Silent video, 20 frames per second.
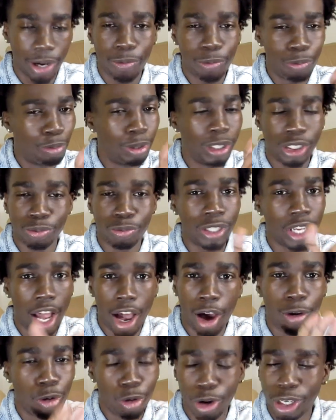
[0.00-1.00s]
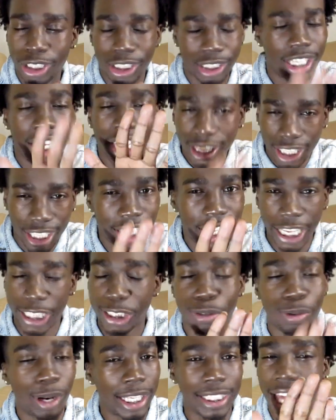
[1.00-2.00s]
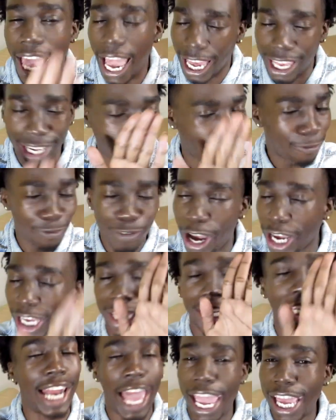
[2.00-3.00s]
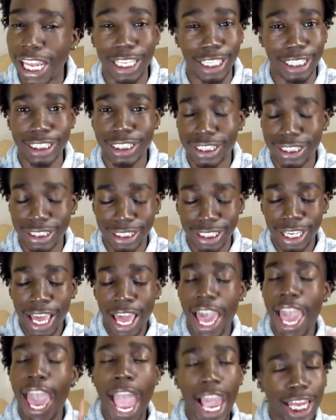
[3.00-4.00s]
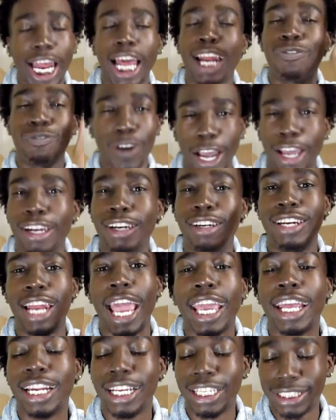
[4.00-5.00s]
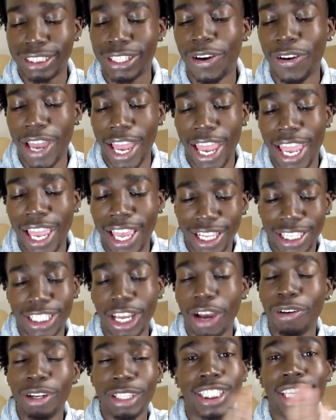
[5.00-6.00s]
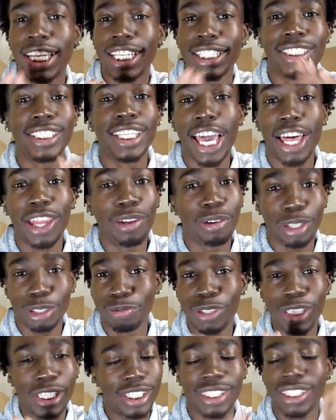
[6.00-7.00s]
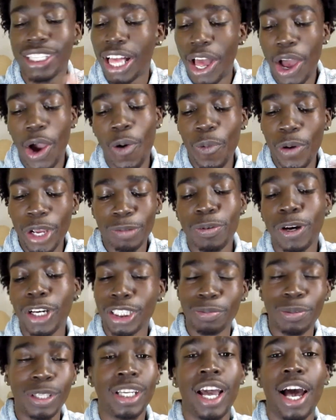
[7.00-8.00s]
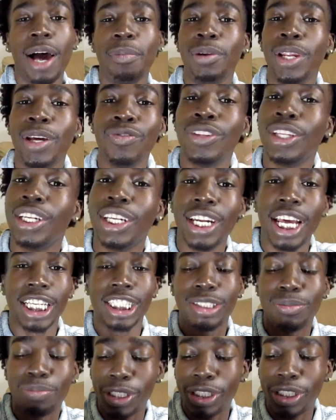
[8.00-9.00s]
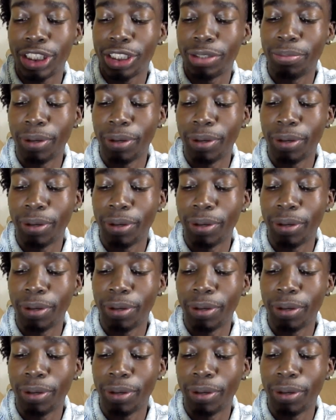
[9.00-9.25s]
And, bitch, we all grew up at the end of the day. So, let's act like fucking ladies. Act like fucking ladies, okay? Y'all need to get it together because we supposed to be uplifting the next bitch.